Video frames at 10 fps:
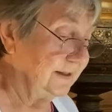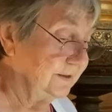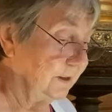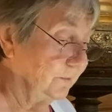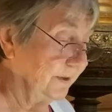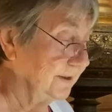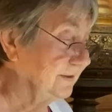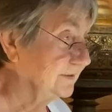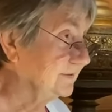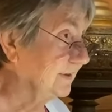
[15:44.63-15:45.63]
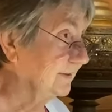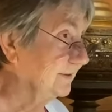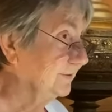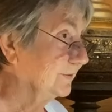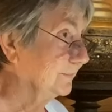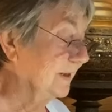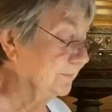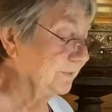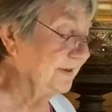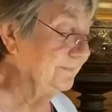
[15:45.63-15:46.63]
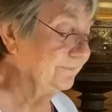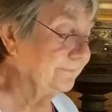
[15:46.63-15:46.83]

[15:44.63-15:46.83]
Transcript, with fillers: awareness and in your memory.